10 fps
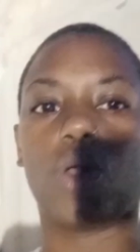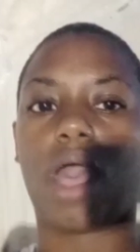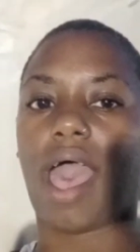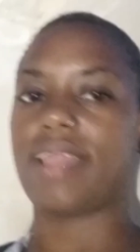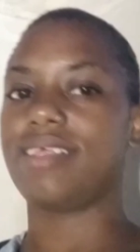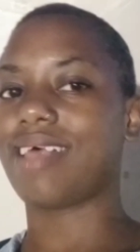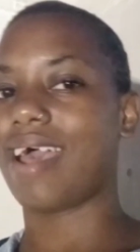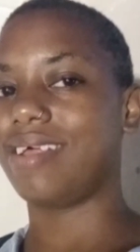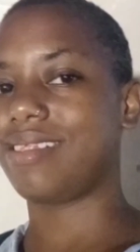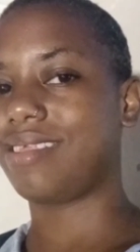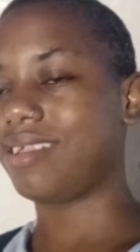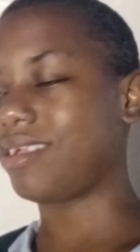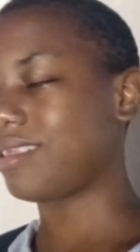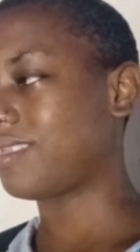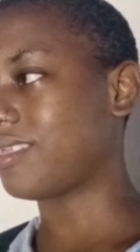I decided to
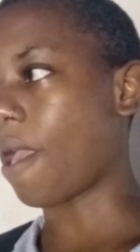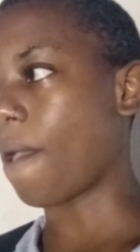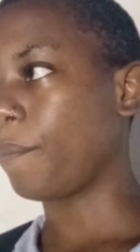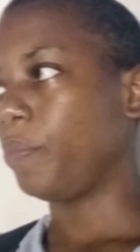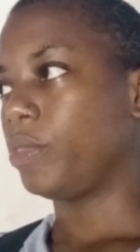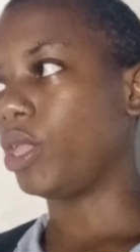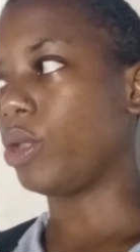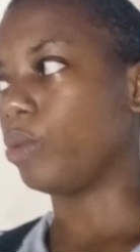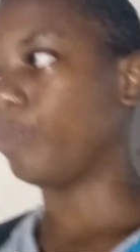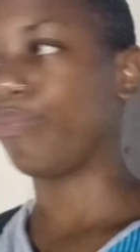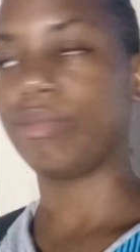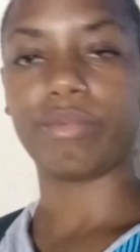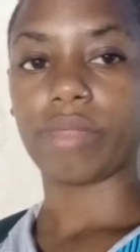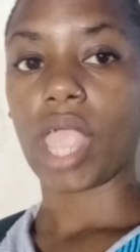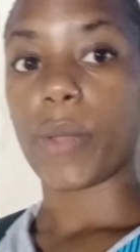just, you know,
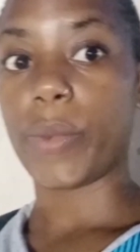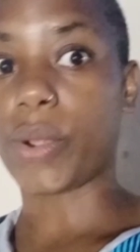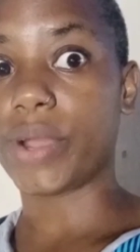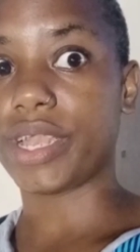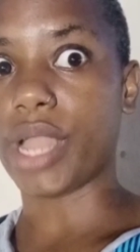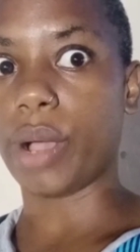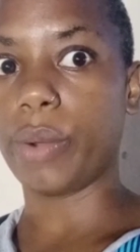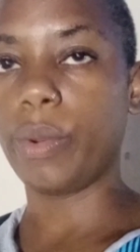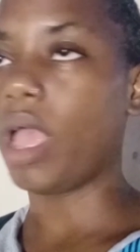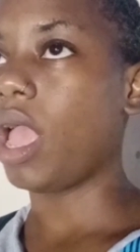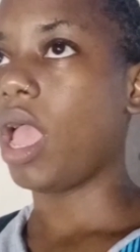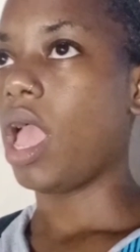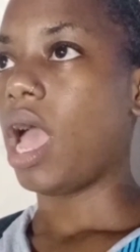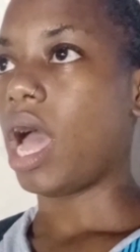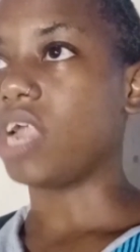record now.
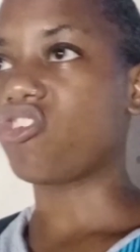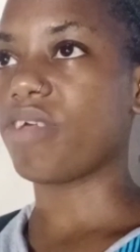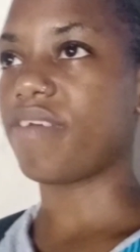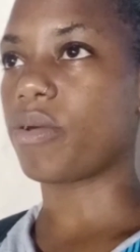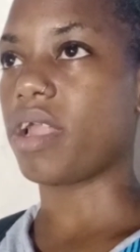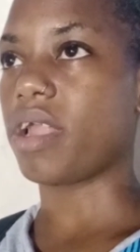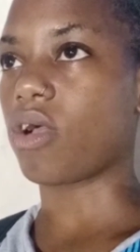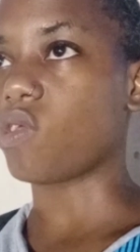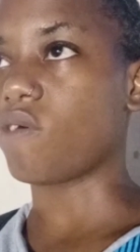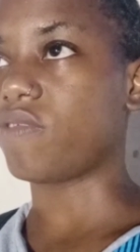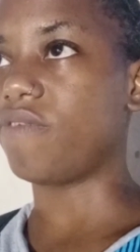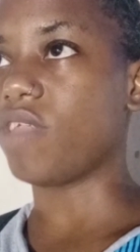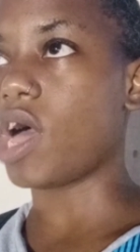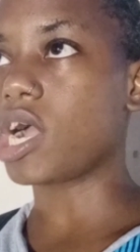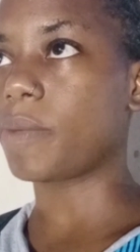I'm not sure if I'm gonna close off the
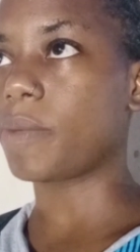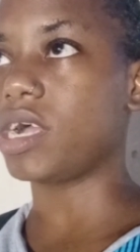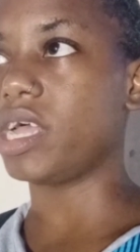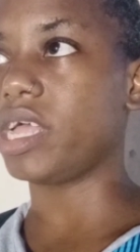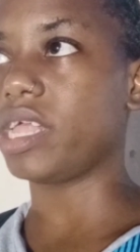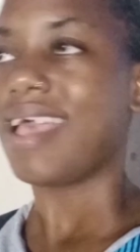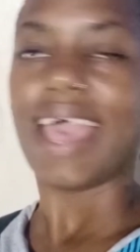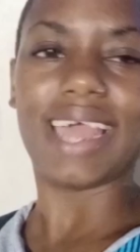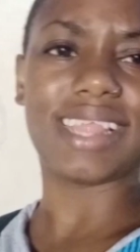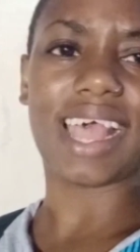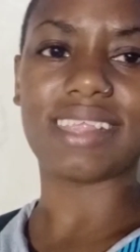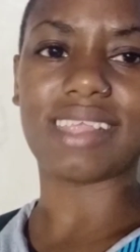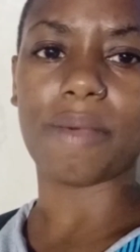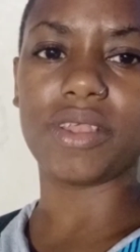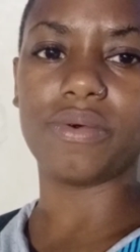vlog because anything else that we
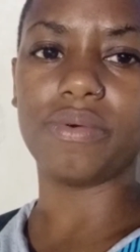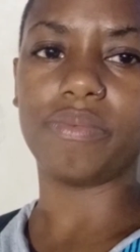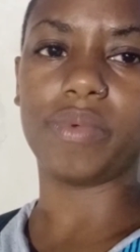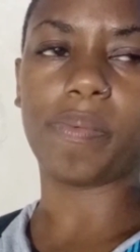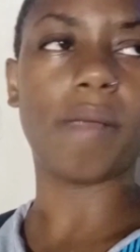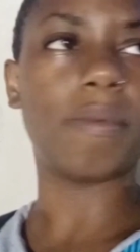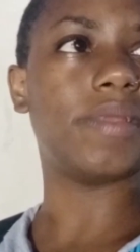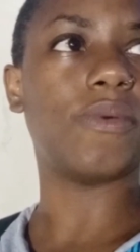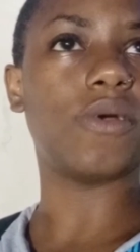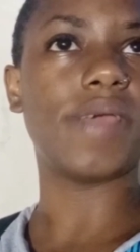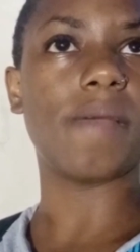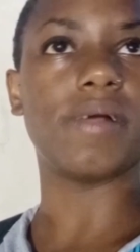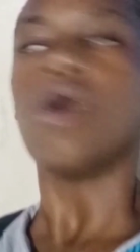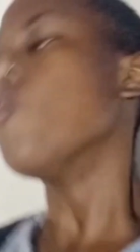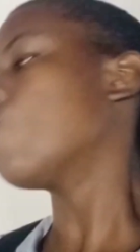do, we probably won't be able.
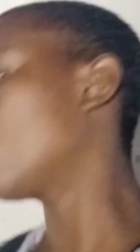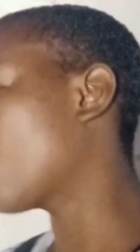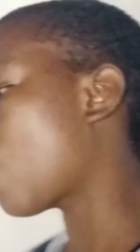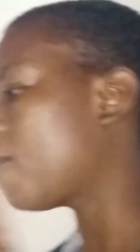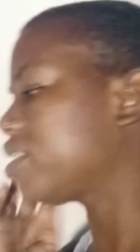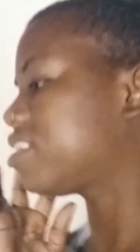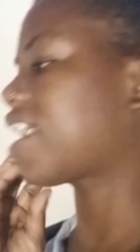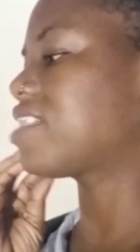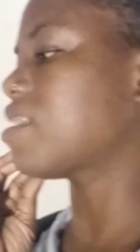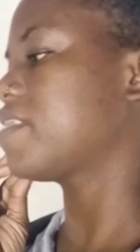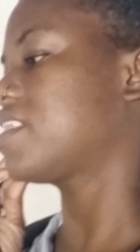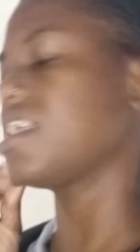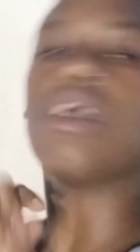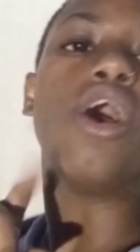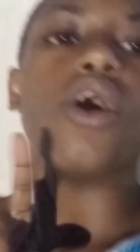Oh no, I wanted to get something to eat.
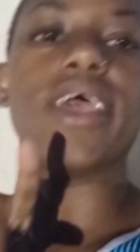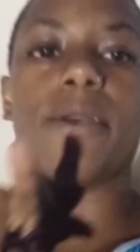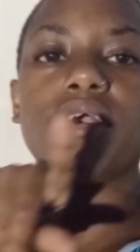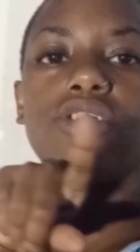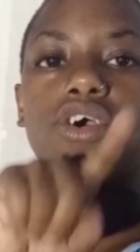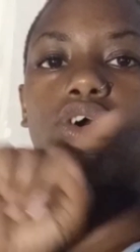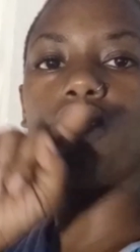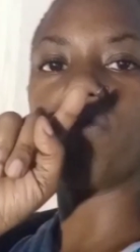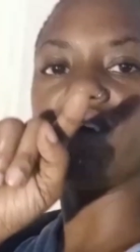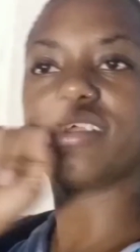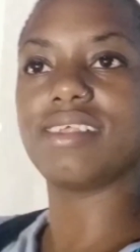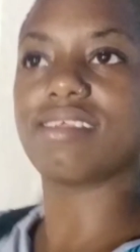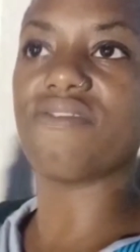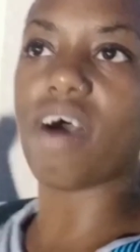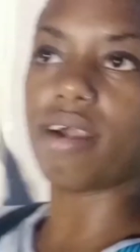Oh yeah, we could go over to the
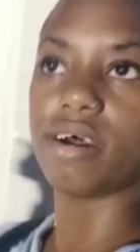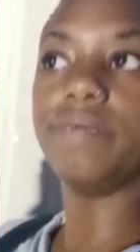savannah